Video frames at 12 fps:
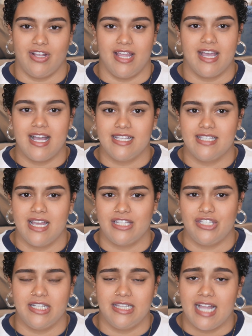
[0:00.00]
Like I said,
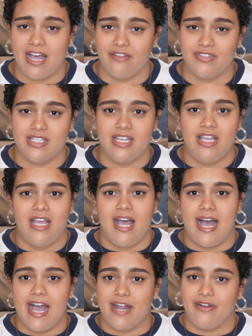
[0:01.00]
she left,
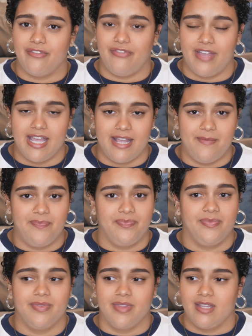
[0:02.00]
had her fit,
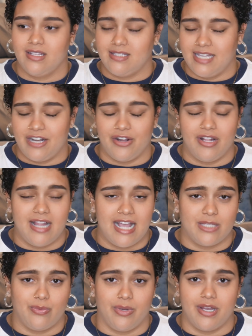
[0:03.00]
said her
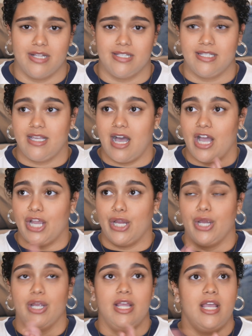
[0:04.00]
last words, got
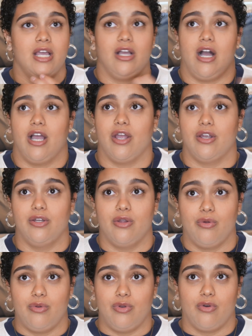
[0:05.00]
her
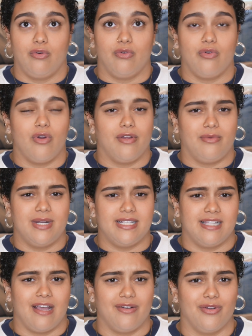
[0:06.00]

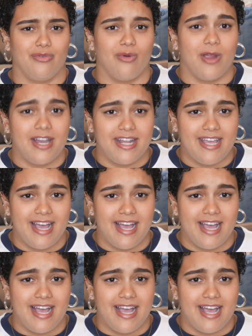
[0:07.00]
notoriety.